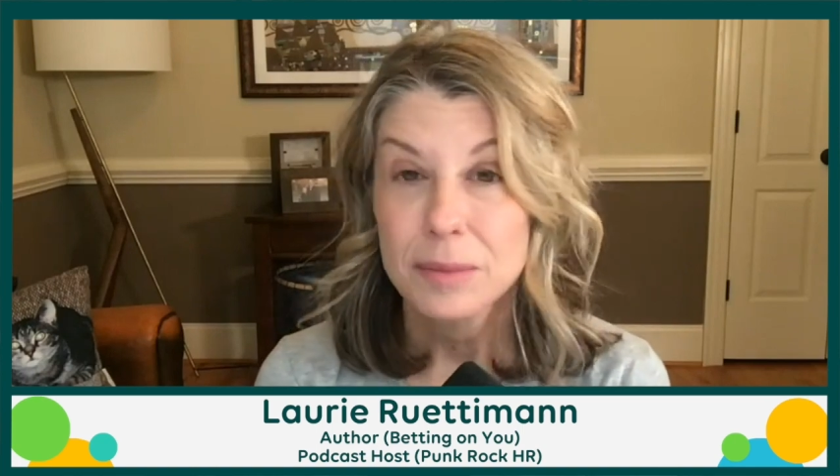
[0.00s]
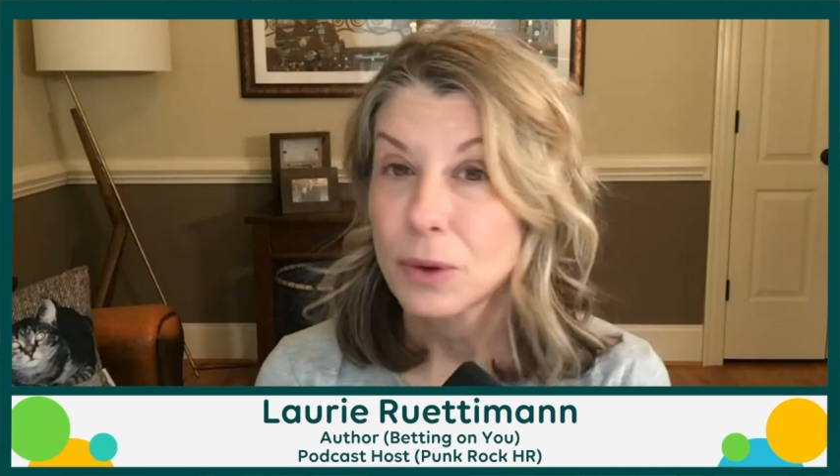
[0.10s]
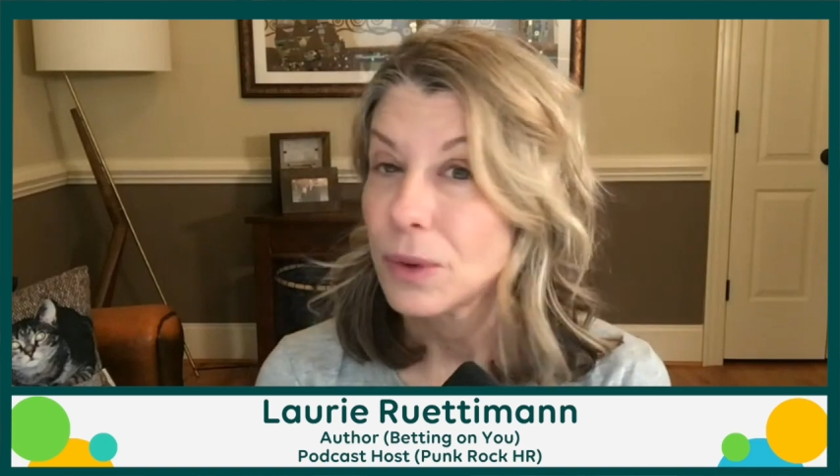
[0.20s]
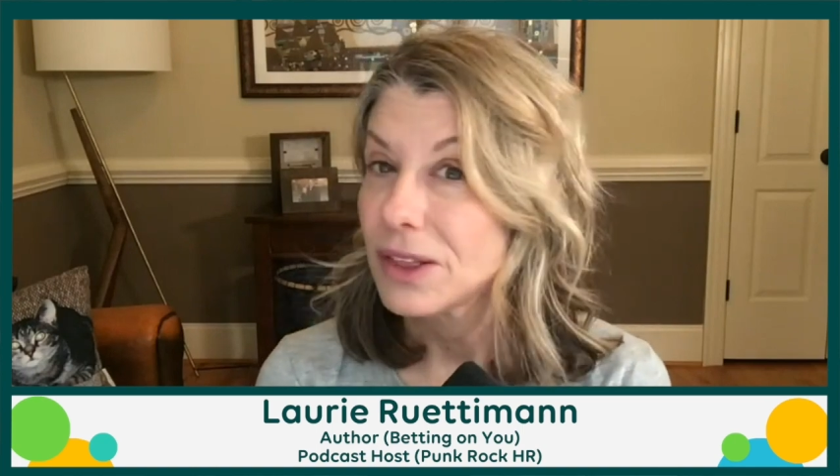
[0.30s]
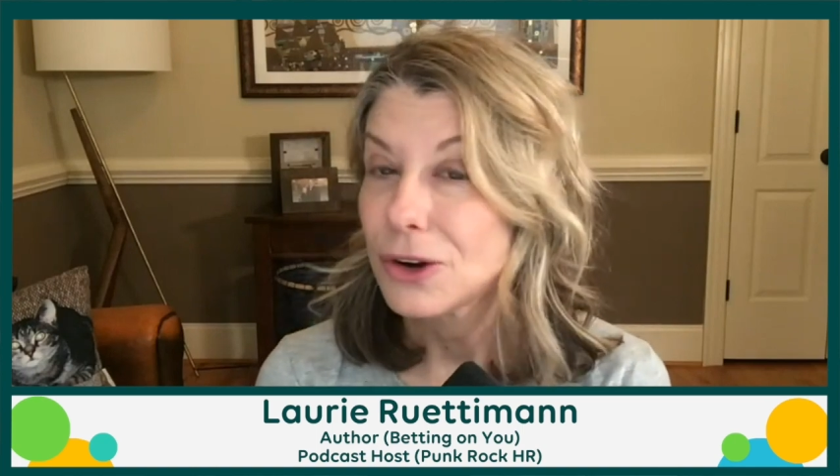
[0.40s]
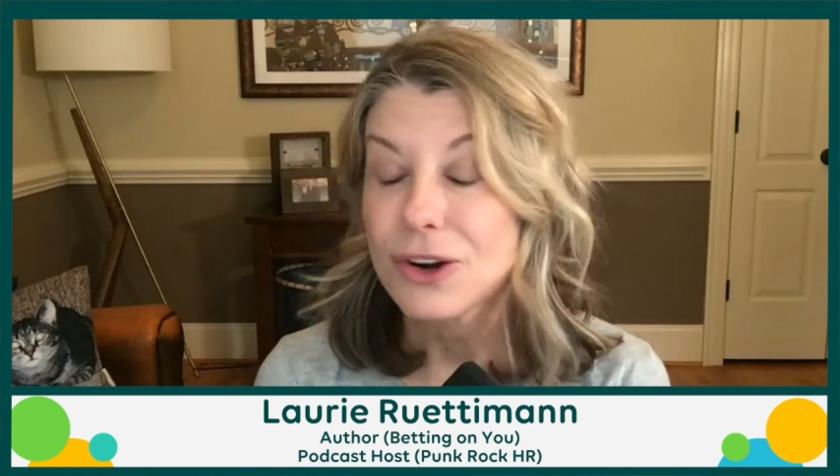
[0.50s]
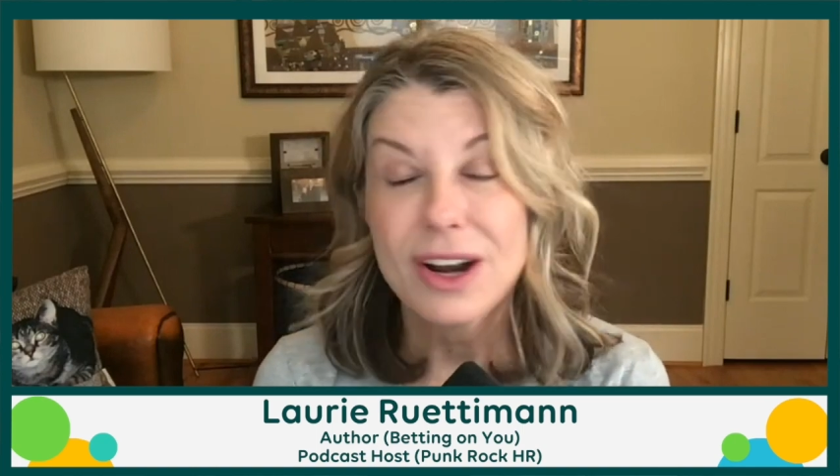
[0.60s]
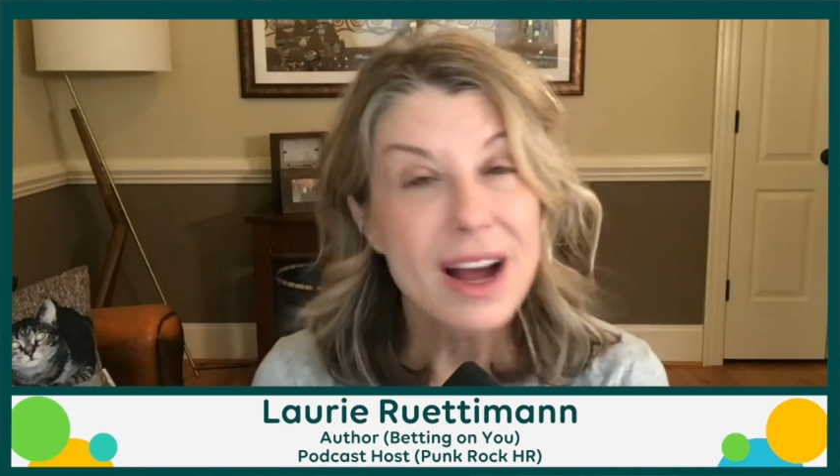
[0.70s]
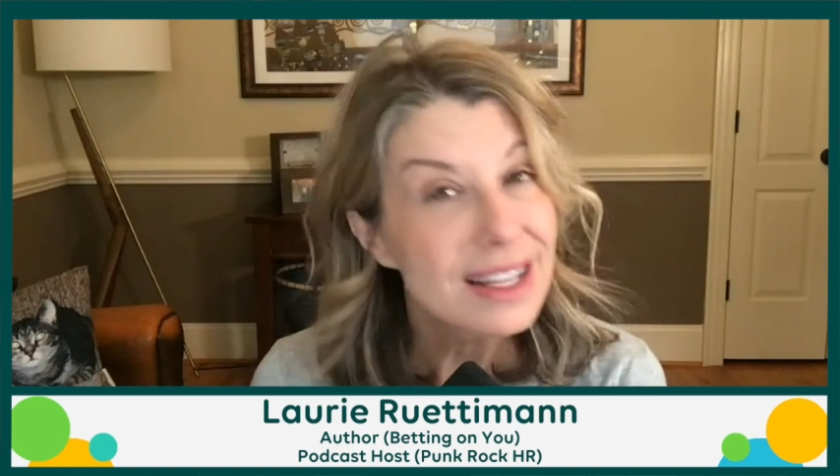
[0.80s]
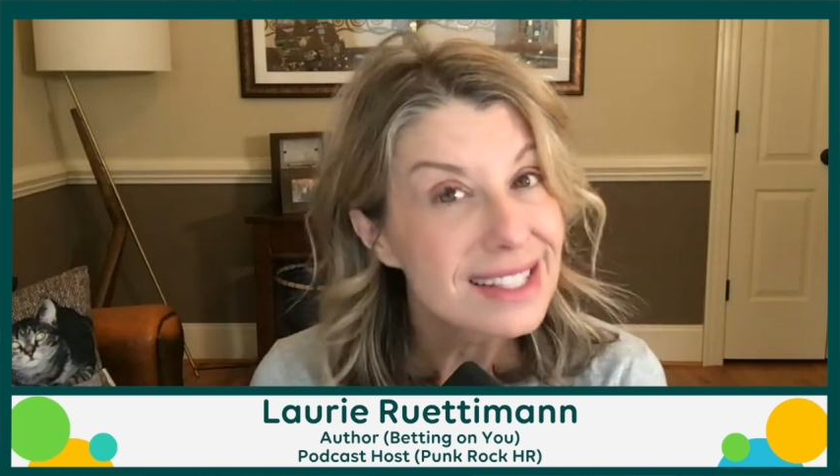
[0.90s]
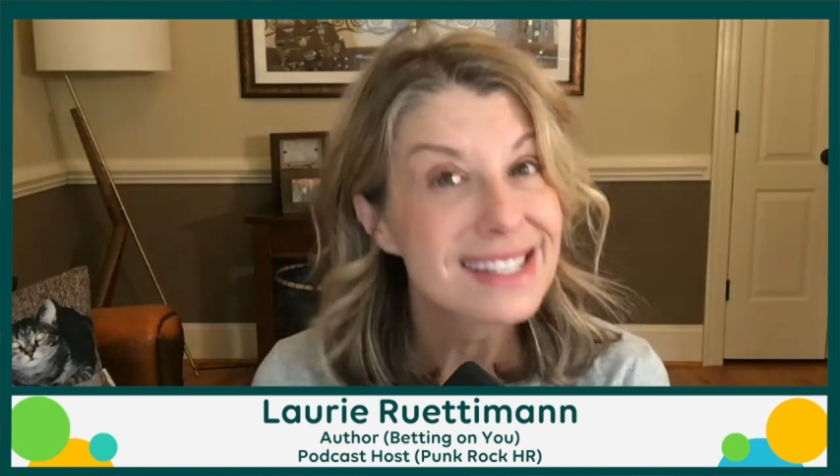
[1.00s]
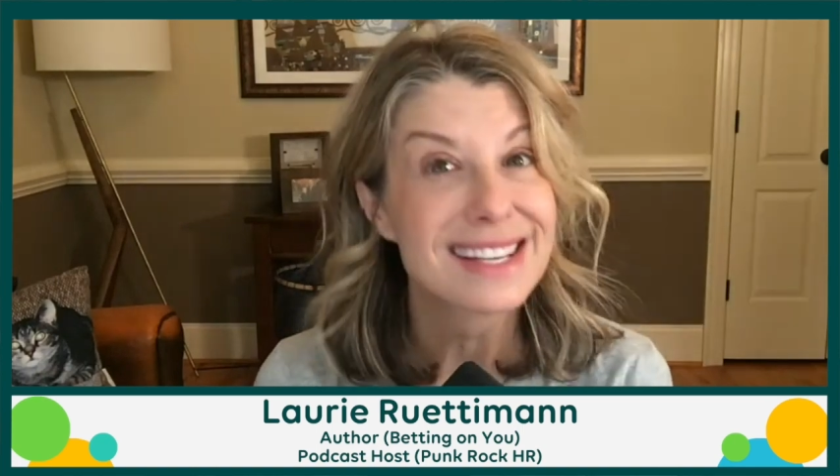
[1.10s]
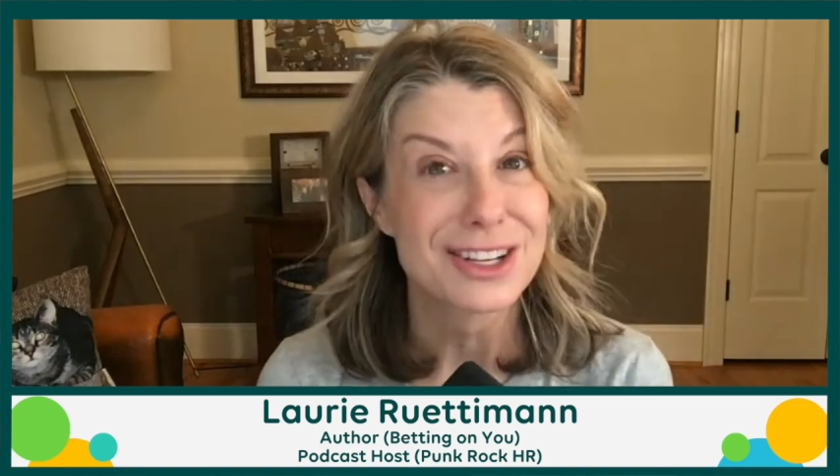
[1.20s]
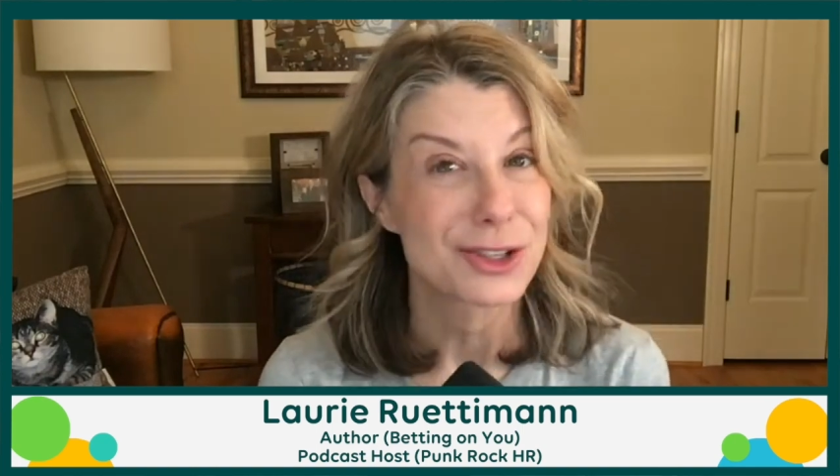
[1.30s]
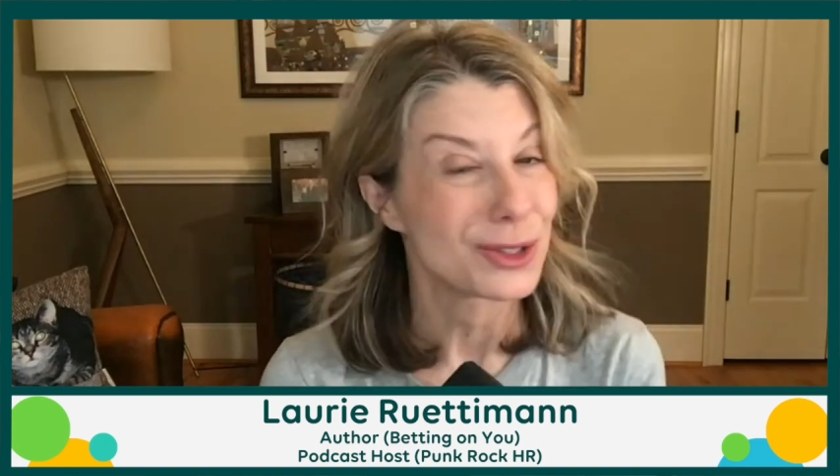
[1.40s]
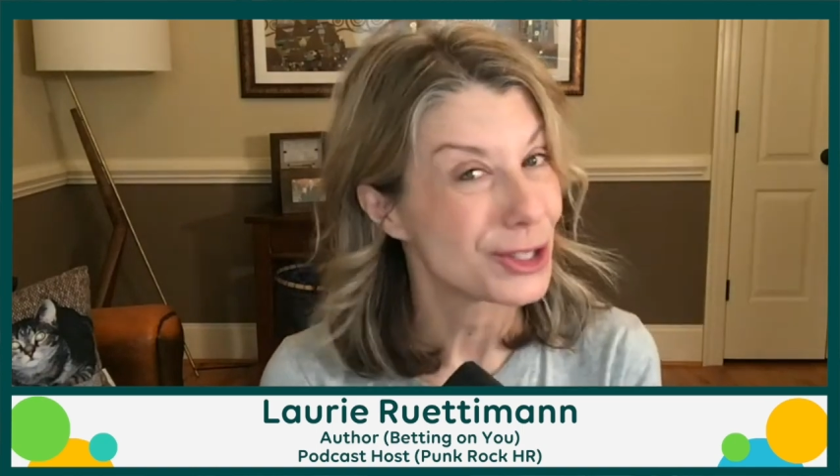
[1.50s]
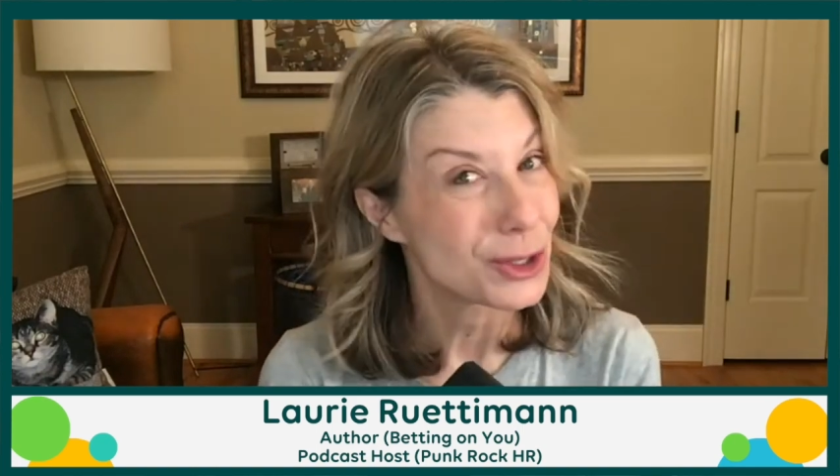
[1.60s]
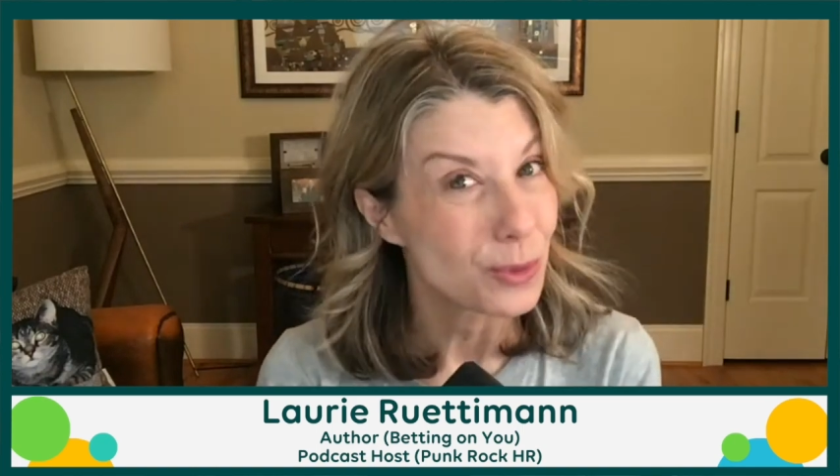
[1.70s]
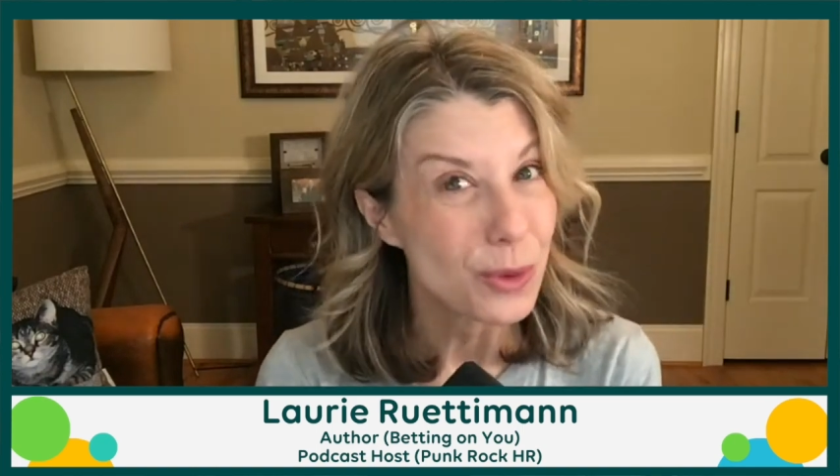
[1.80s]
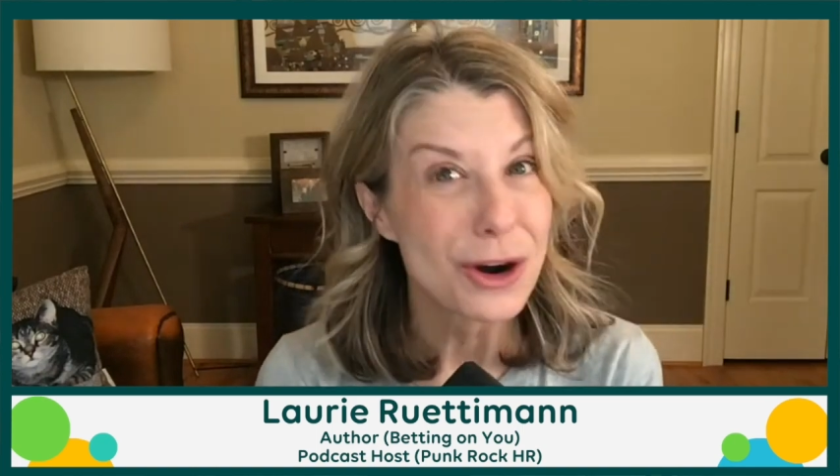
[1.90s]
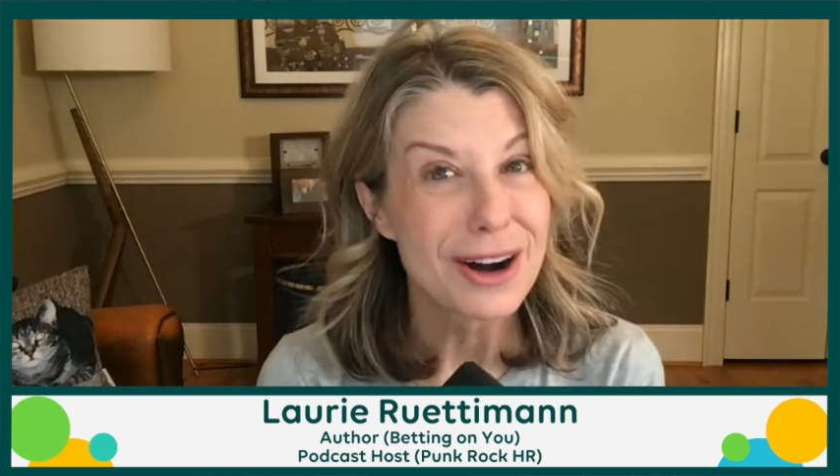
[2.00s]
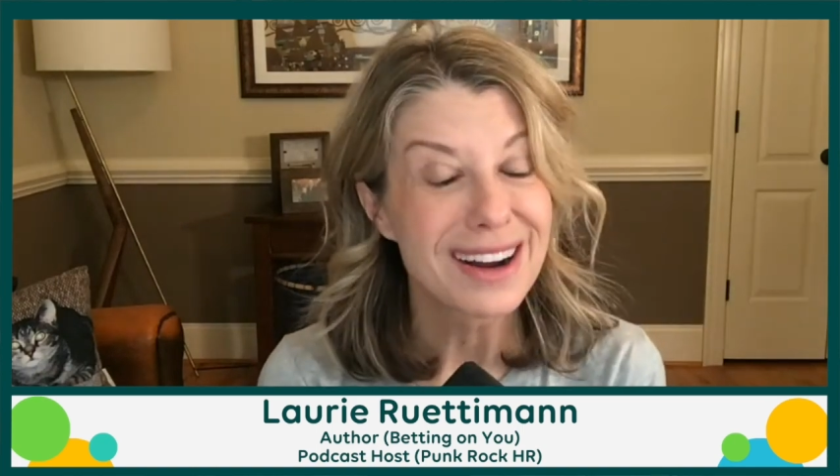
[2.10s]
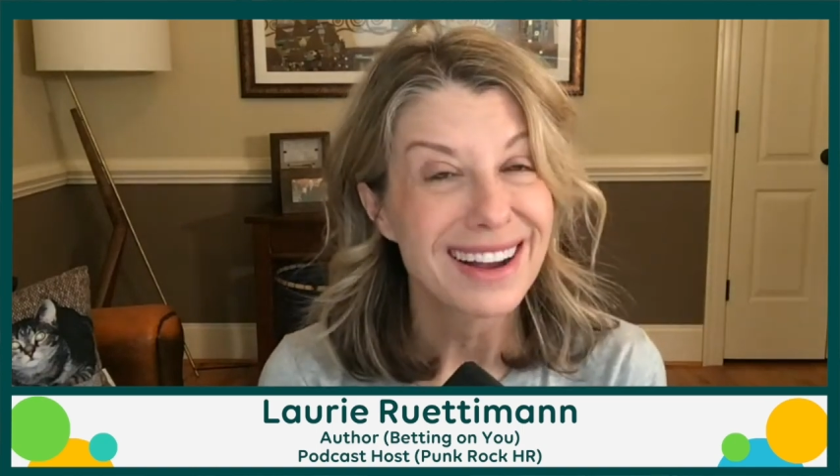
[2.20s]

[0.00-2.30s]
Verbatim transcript: But when they're not scheduled to work,